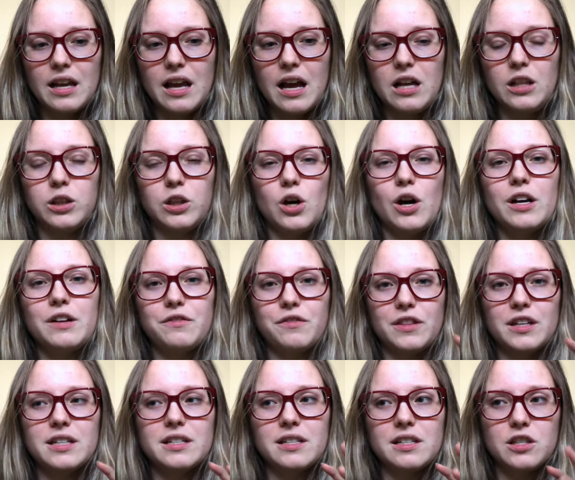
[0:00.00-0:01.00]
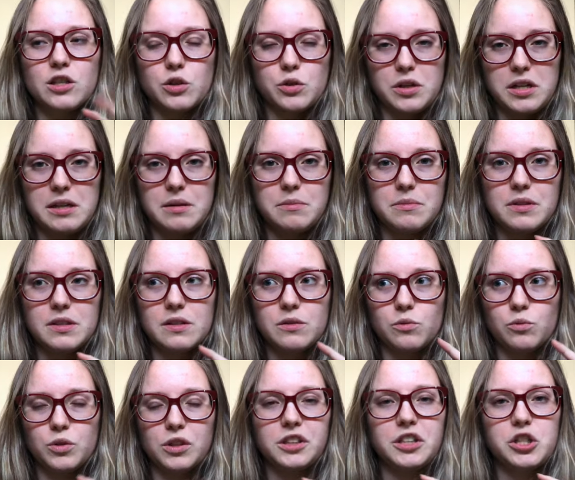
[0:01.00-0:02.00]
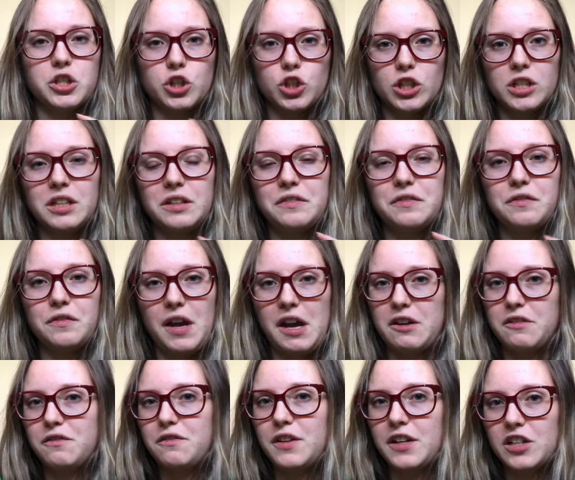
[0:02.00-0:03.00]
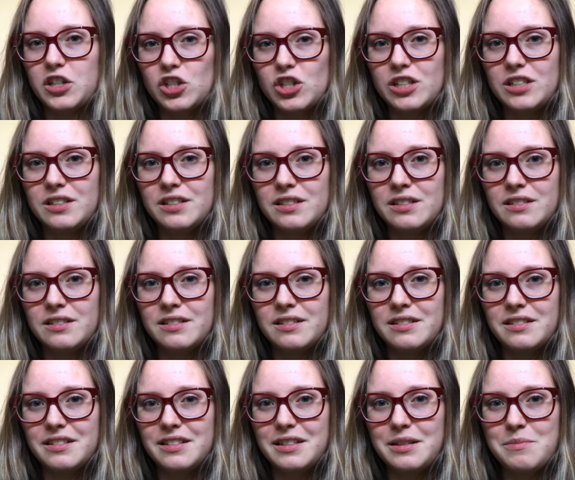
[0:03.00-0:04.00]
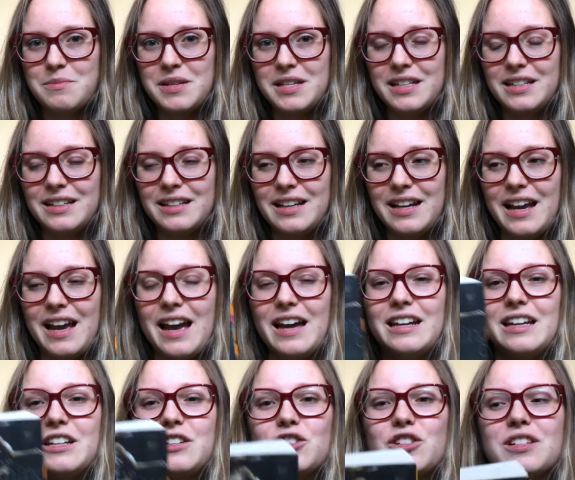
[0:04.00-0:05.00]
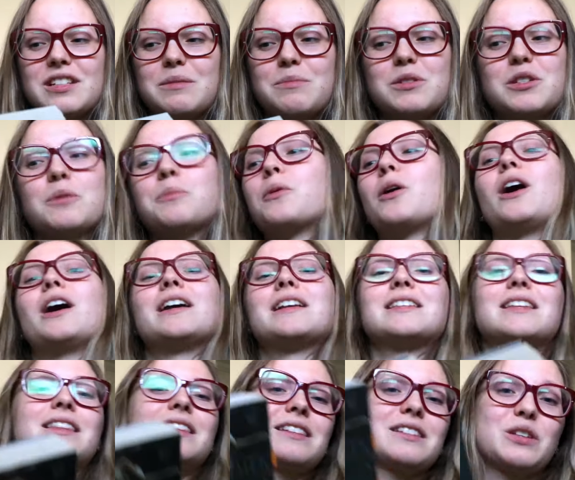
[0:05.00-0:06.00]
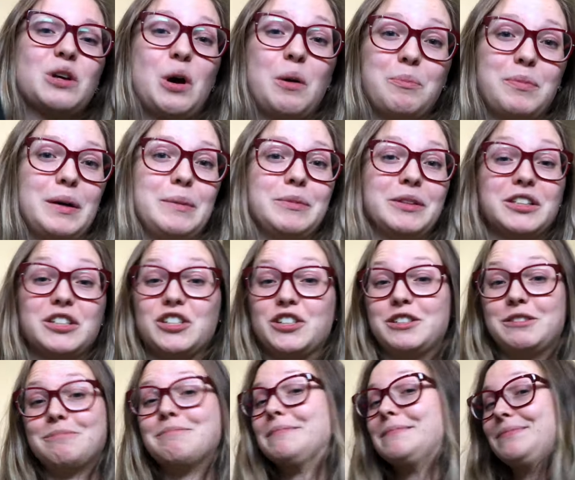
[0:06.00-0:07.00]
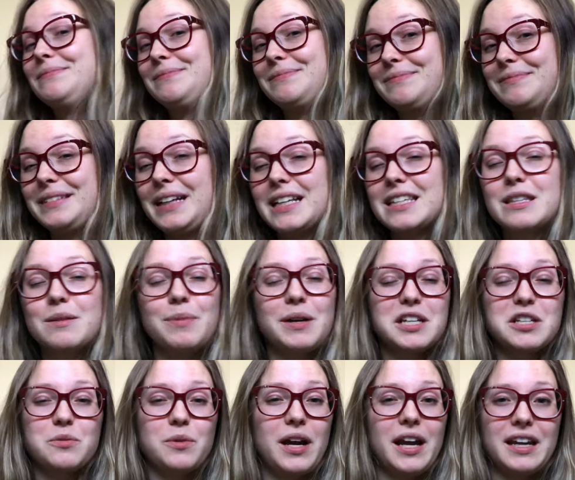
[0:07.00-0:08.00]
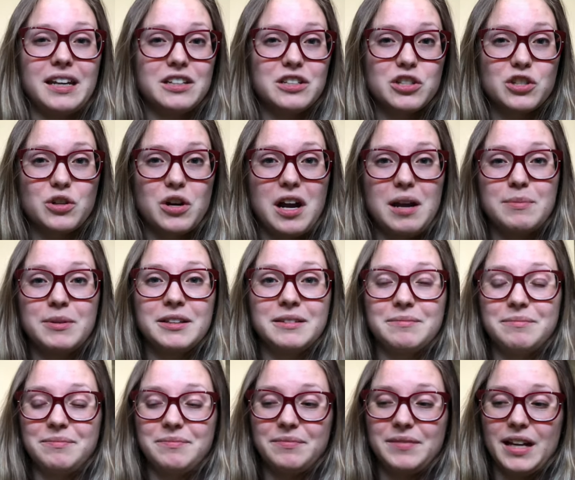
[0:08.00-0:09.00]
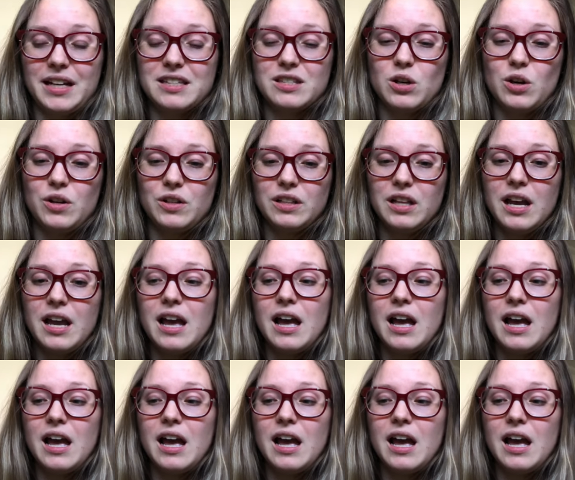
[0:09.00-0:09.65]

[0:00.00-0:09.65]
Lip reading: A lot of this screams really shitty fan fiction to me, and I just am surprised that this got published. That's the best way I can describe it, that's all.